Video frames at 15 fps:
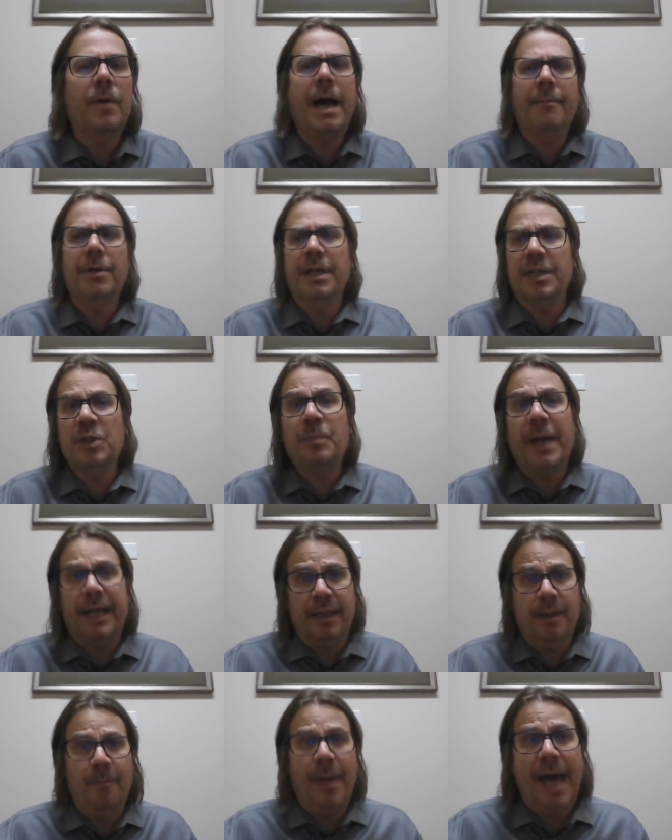I would
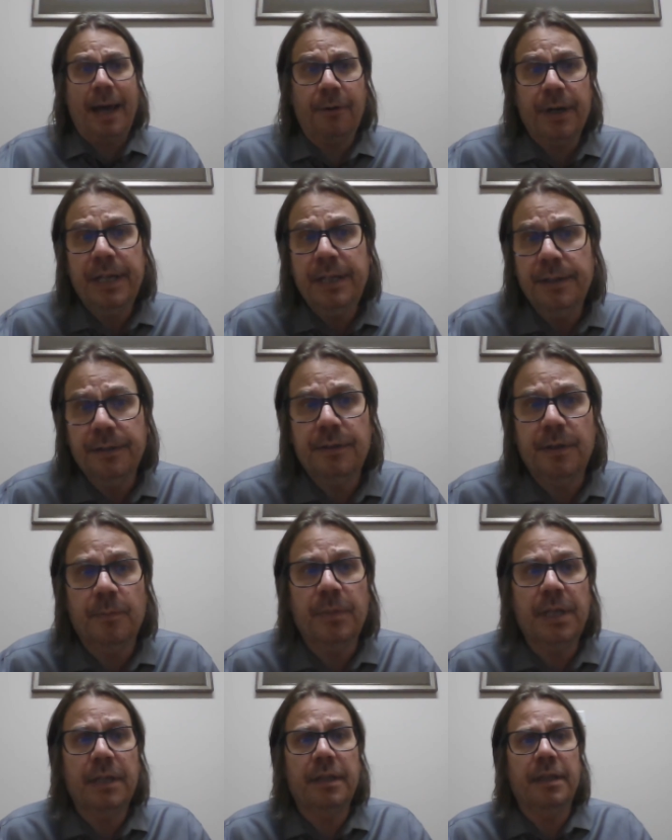expect the battery
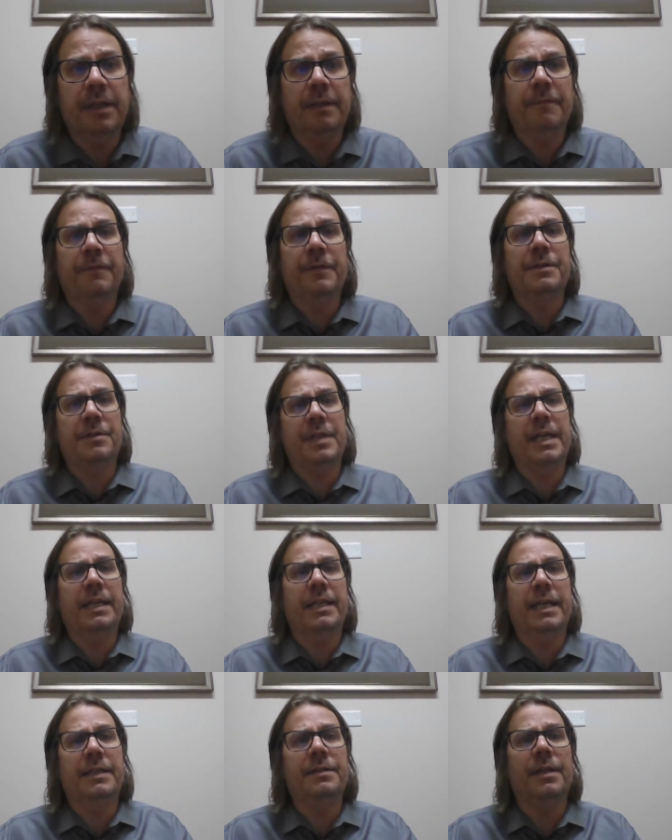to be the first
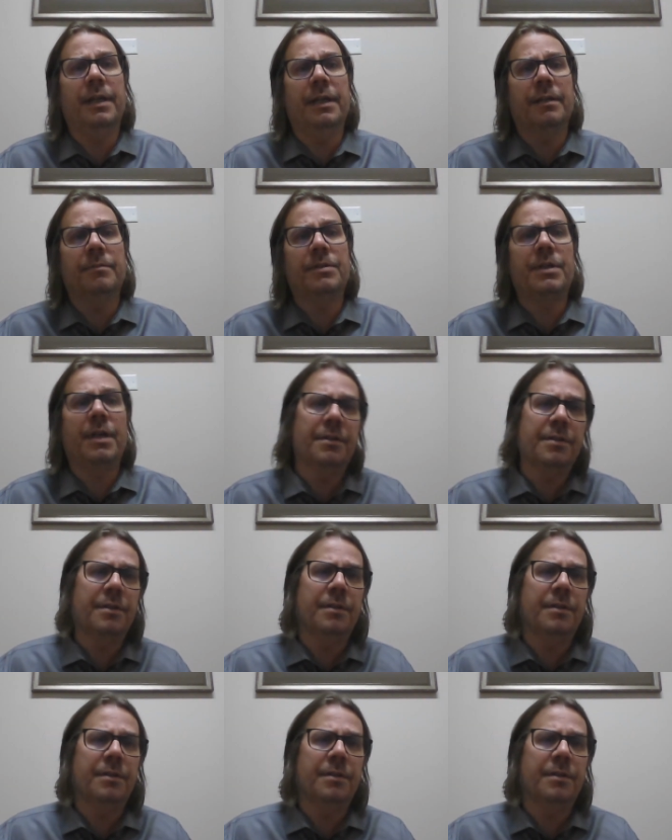thing that uh, starts